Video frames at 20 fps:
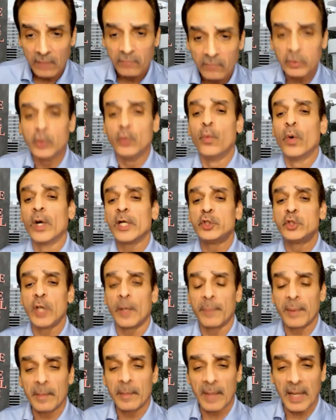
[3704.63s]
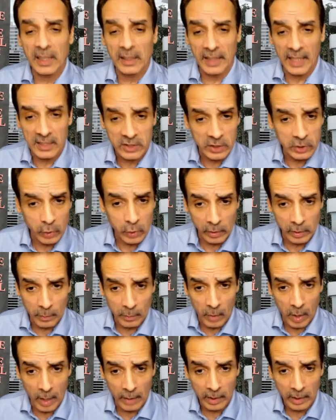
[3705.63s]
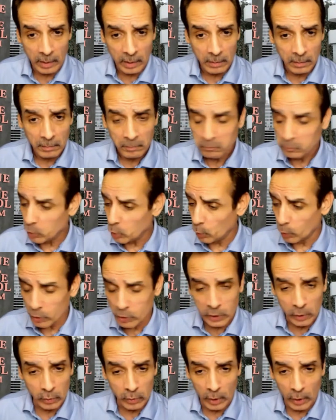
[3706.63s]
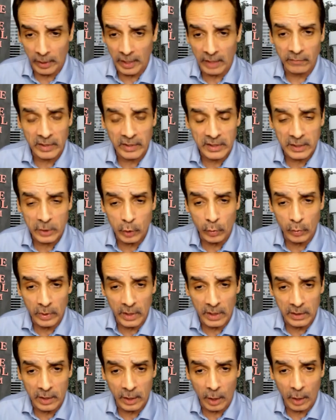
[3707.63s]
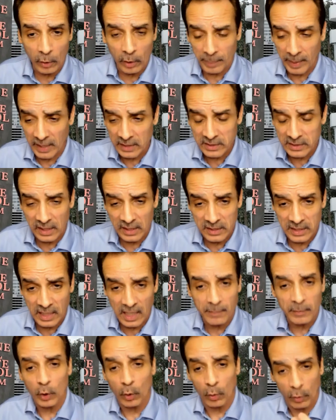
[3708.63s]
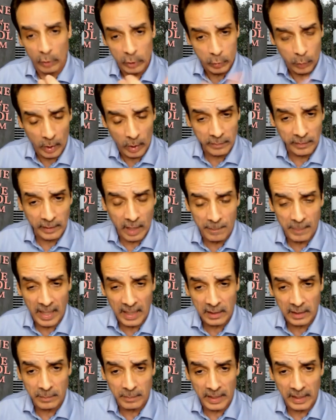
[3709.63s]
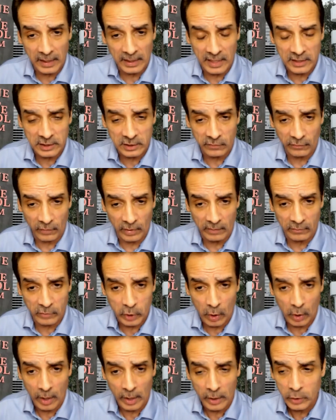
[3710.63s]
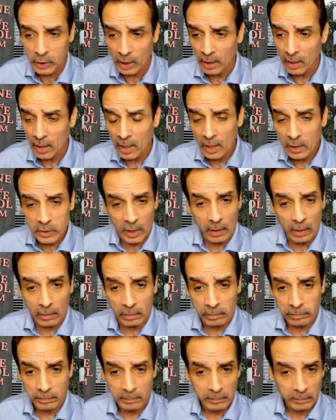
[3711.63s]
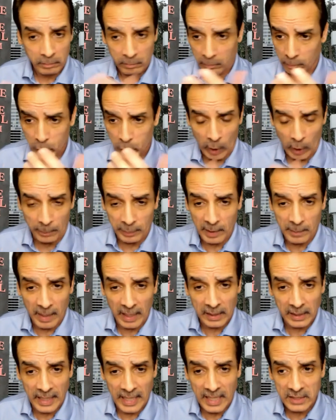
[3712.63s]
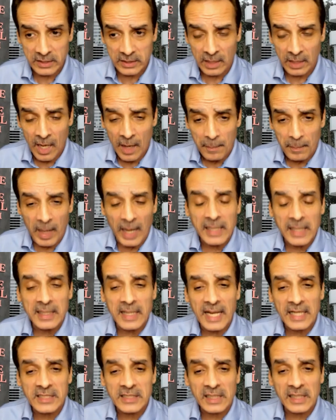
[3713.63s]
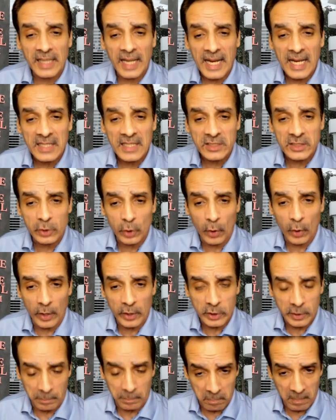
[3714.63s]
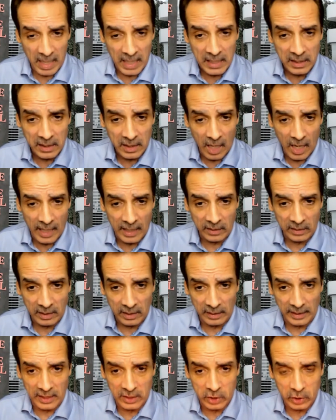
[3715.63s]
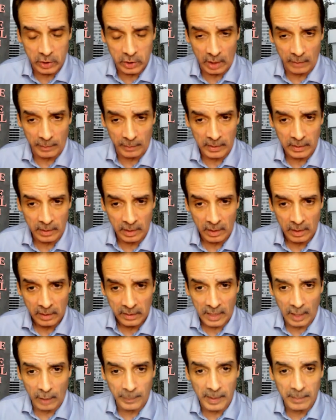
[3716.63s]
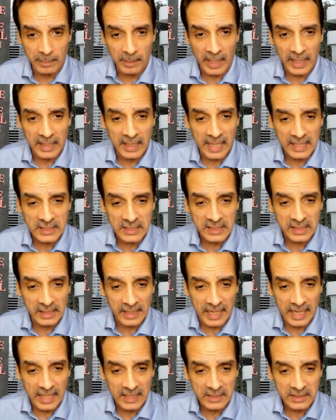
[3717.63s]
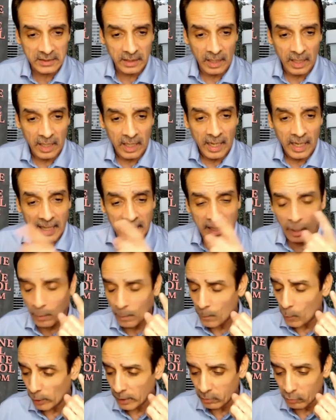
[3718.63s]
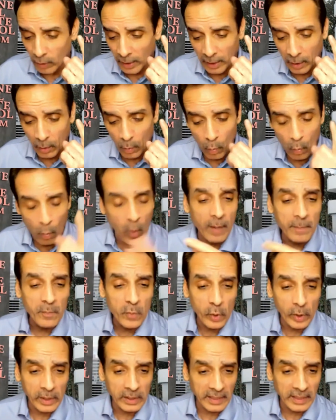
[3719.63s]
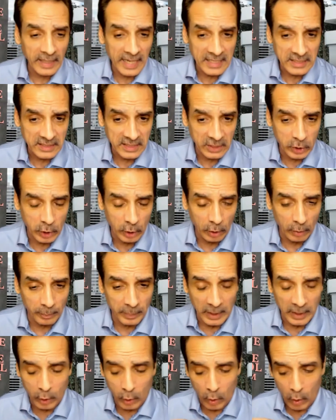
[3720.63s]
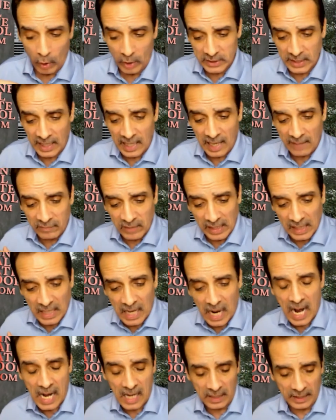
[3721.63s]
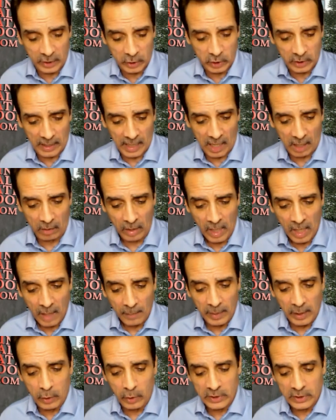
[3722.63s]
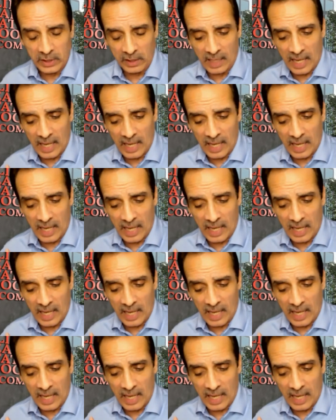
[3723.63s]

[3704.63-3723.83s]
You want to jump into my class to start tomorrow? You will still learn everything you need to know to pass the exam, and you're always welcome to come back to my classes free of charge. So jump into my class. My next class starts May 9th, ladies and gentlemen. That'll be my next class. And I'm only running one more class this year because I have the college now, because a